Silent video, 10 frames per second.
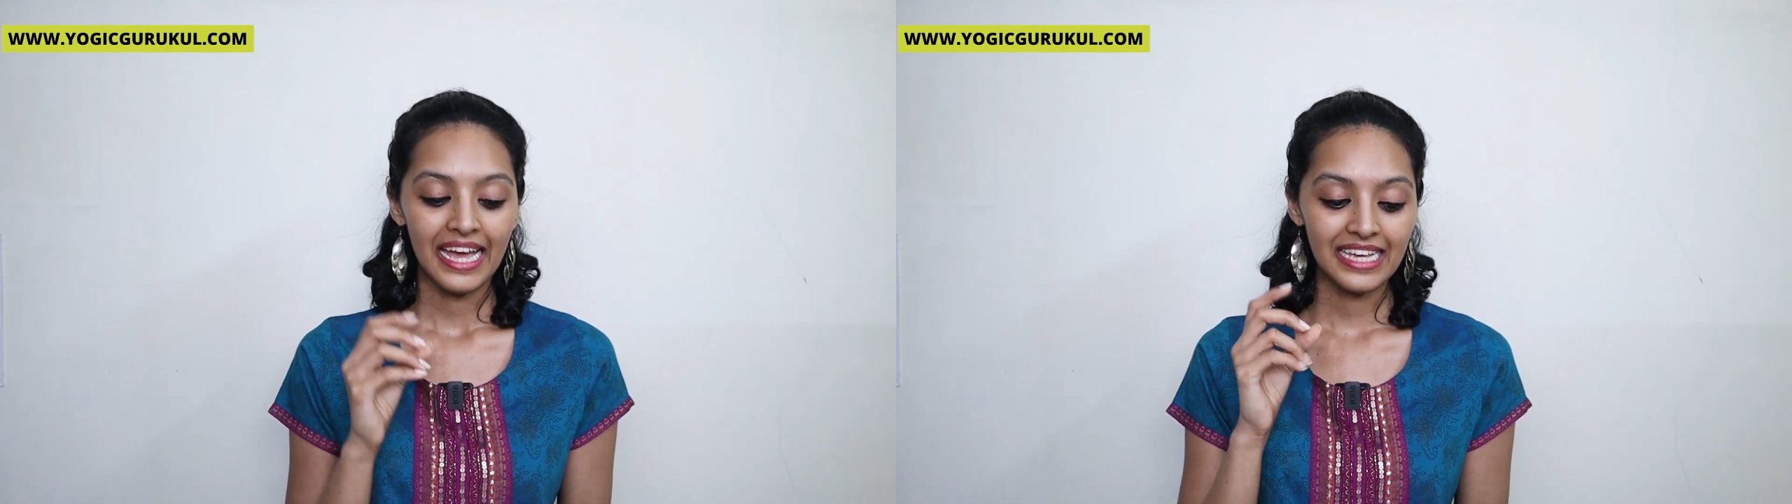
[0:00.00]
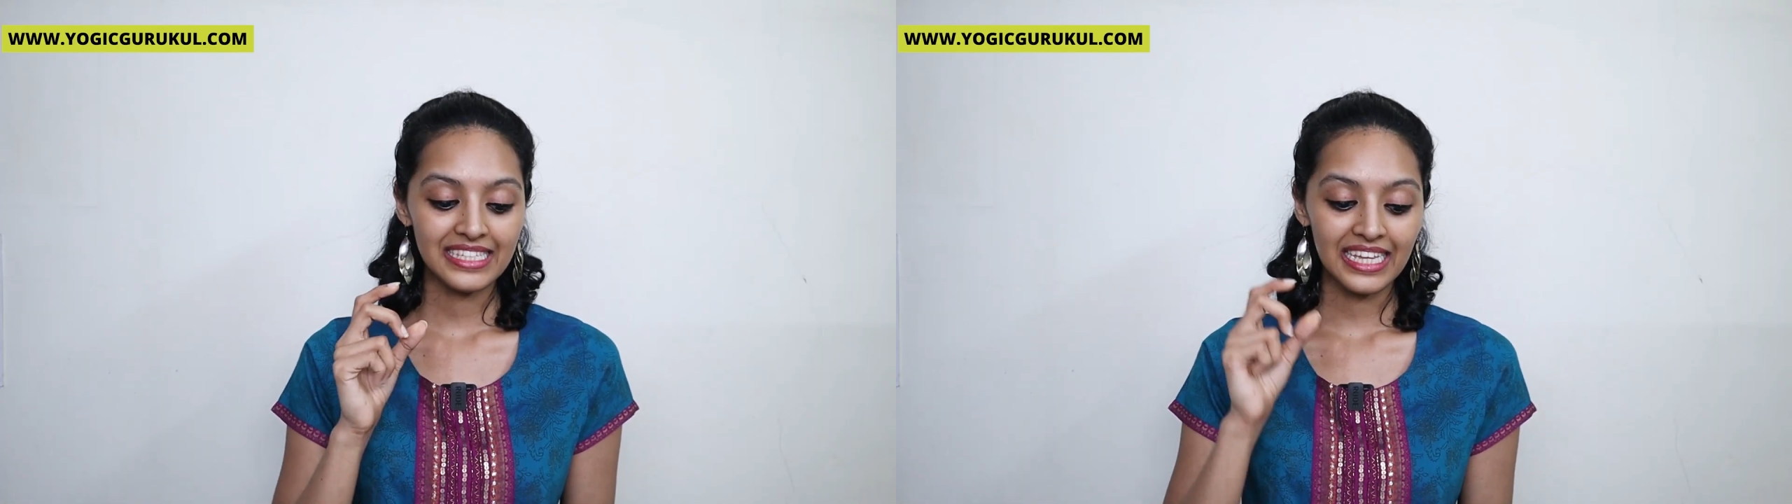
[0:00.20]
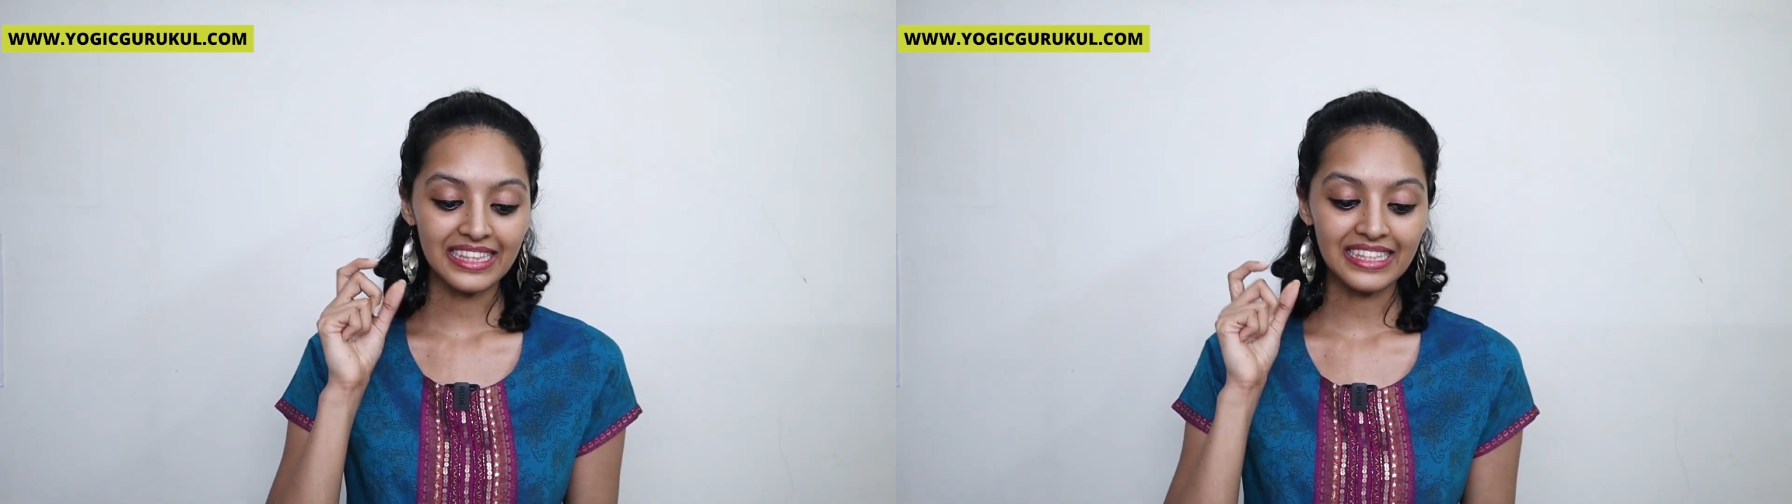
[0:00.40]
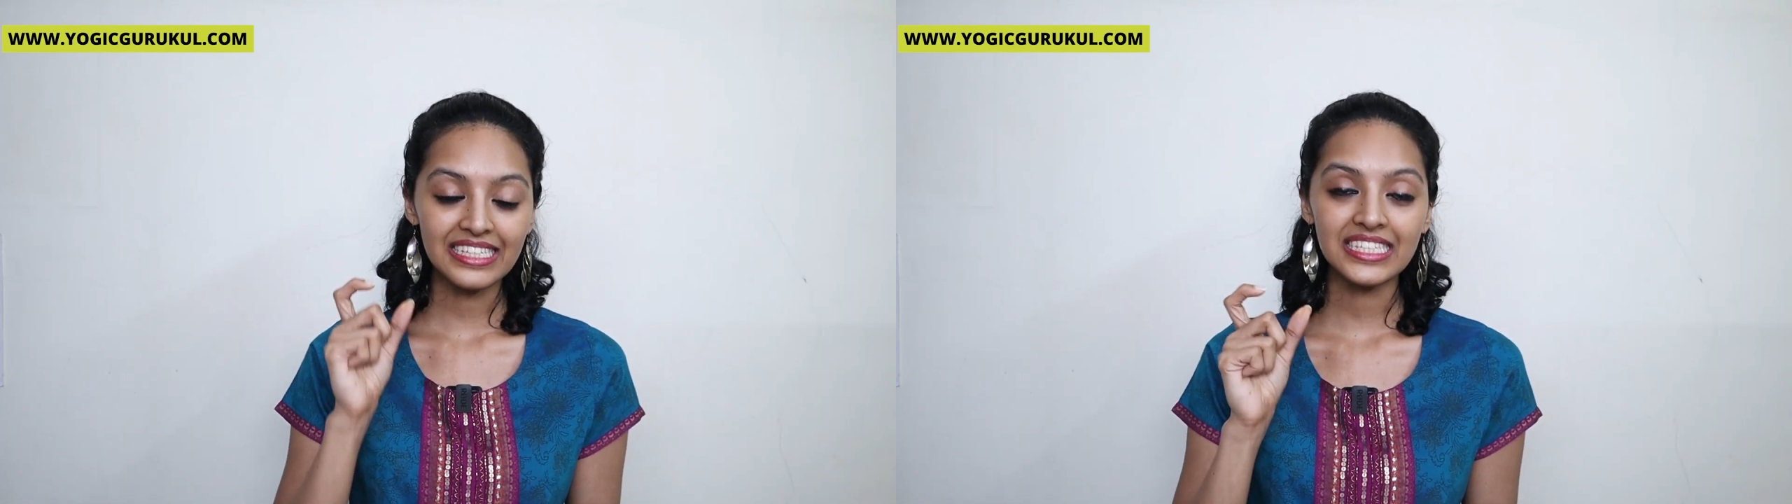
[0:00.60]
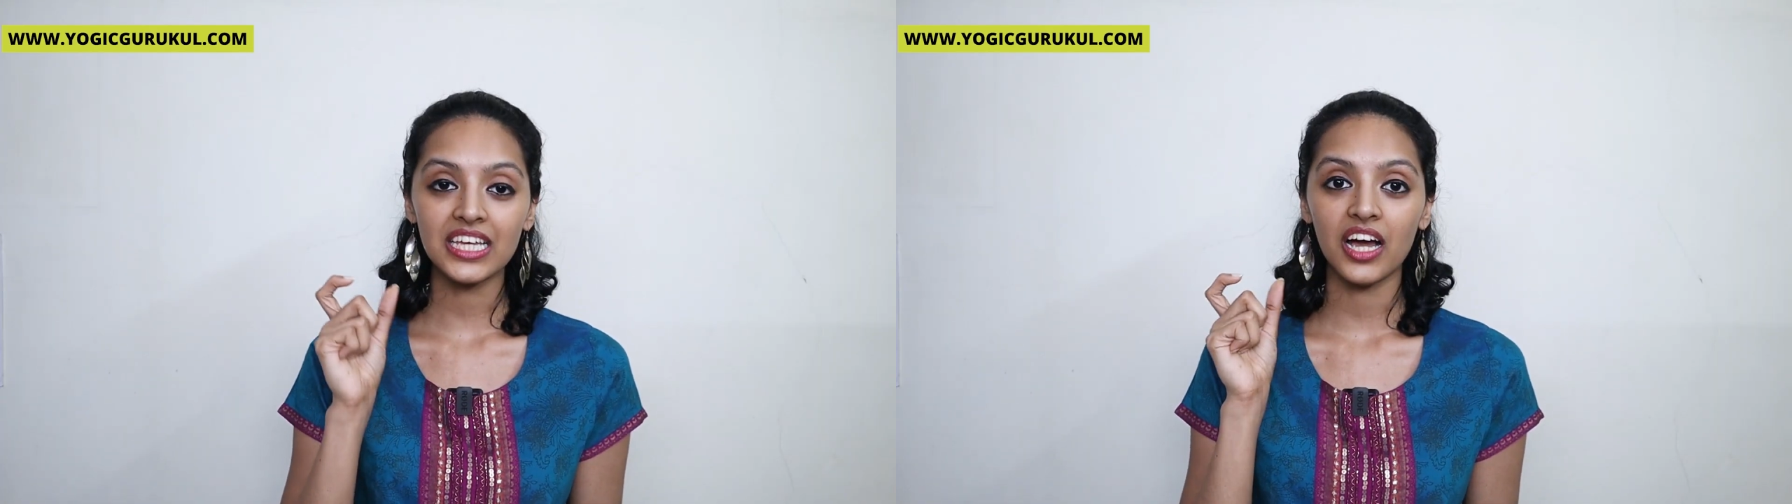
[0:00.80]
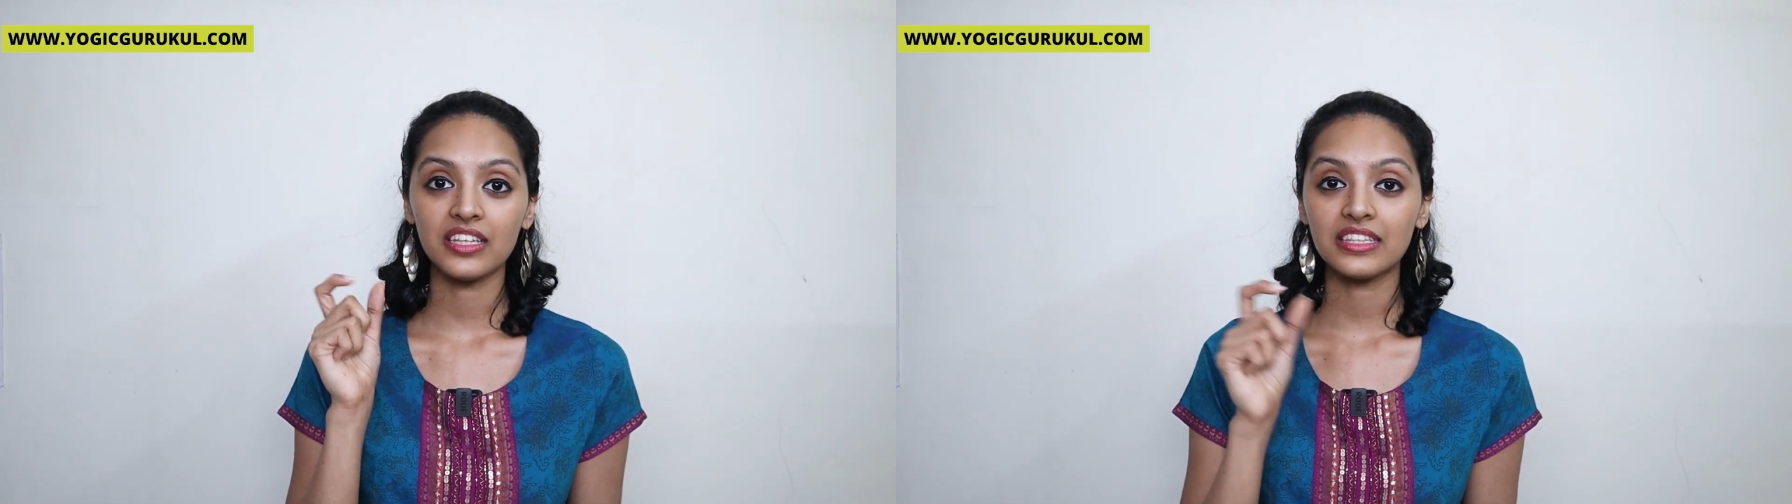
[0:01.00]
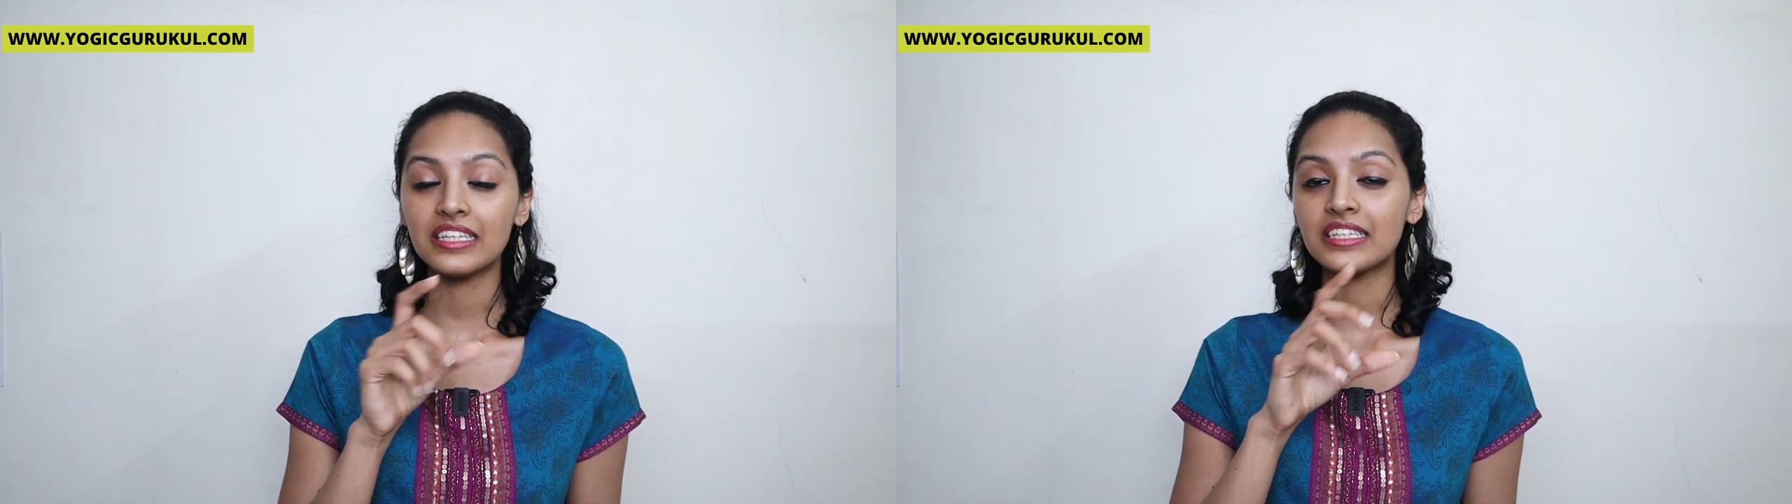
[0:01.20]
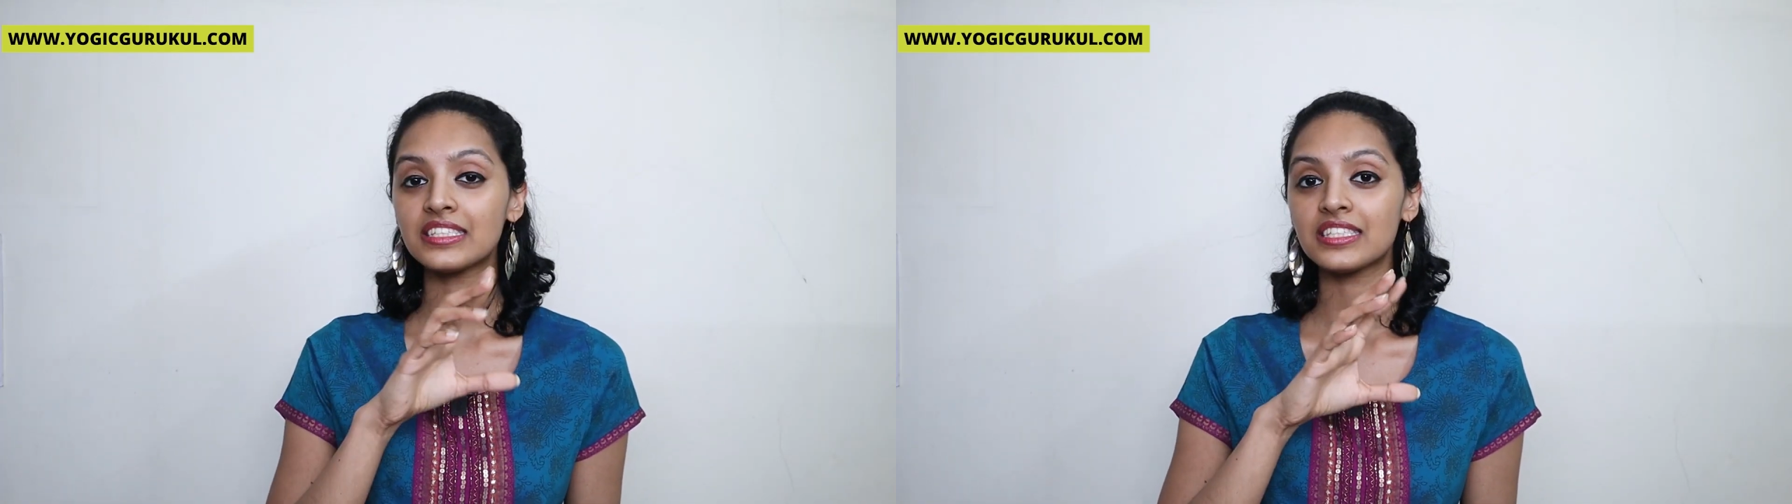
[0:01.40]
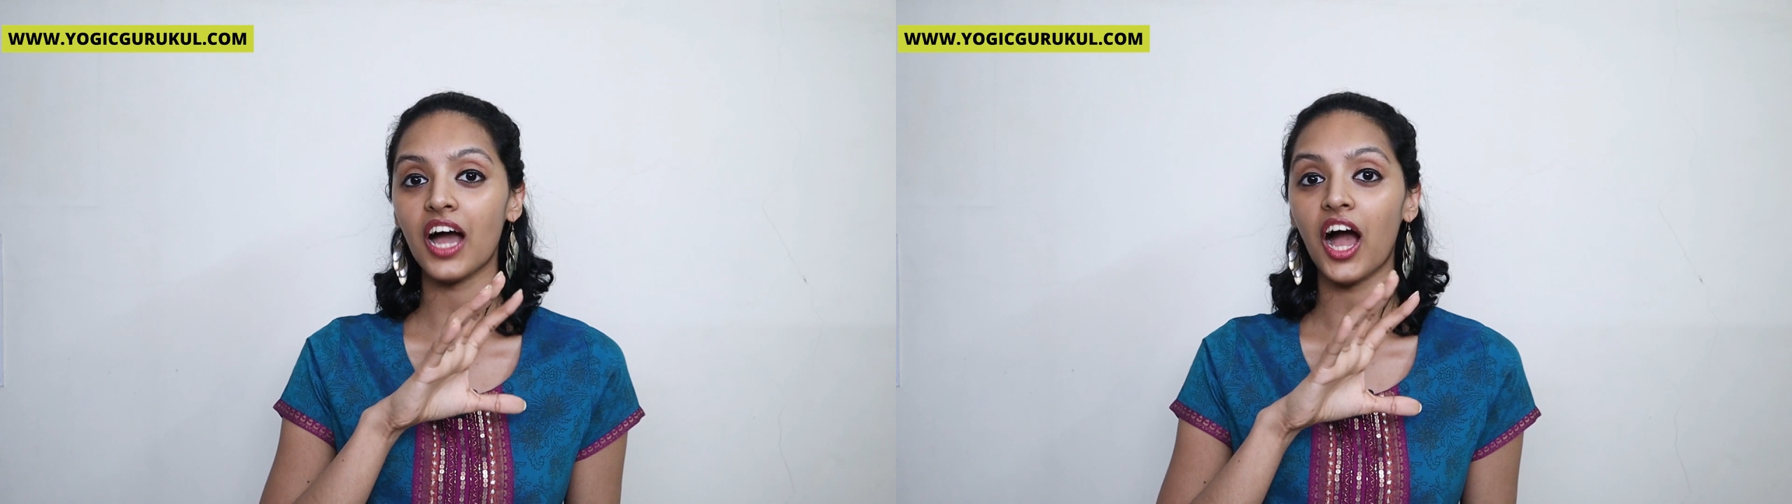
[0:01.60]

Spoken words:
is that these